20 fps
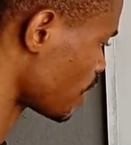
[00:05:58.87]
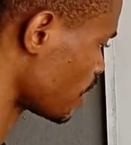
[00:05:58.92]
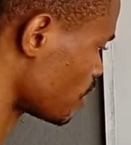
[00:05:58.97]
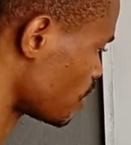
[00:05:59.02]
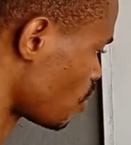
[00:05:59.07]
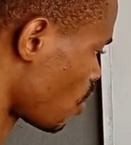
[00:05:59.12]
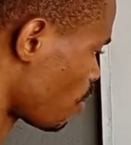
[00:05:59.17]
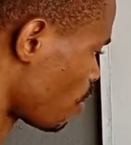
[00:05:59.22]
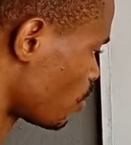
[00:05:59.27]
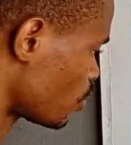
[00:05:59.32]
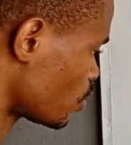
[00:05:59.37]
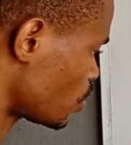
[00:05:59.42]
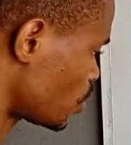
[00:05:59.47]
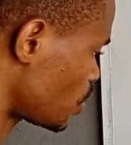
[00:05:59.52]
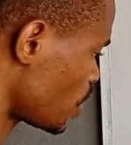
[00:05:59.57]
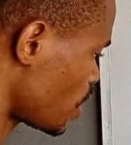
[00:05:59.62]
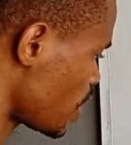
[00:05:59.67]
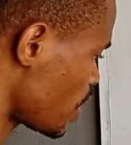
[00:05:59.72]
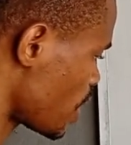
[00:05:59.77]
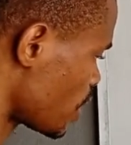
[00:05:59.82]
a double
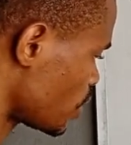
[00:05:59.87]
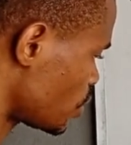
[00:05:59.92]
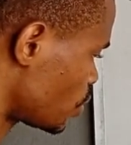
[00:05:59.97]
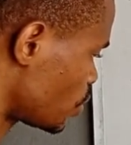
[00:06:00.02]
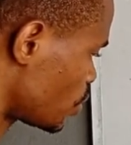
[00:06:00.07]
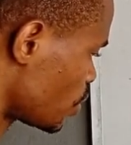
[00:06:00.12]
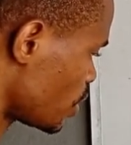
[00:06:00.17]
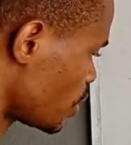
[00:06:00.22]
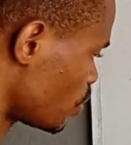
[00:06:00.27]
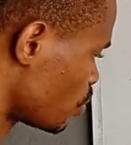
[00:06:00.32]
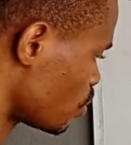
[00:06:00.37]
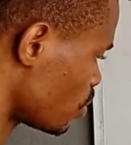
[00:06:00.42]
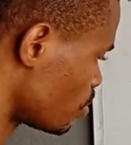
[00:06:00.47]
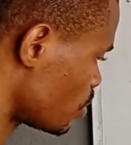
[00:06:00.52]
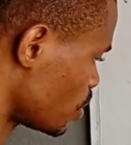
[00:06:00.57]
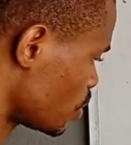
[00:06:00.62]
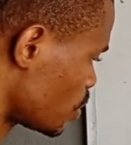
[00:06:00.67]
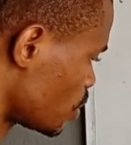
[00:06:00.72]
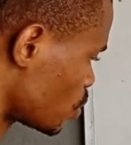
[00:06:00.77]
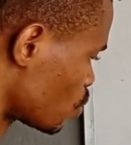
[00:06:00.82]
CH3
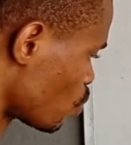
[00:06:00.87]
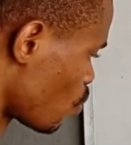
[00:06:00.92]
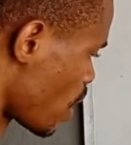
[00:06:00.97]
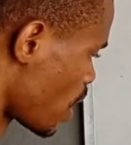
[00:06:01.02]
group. This is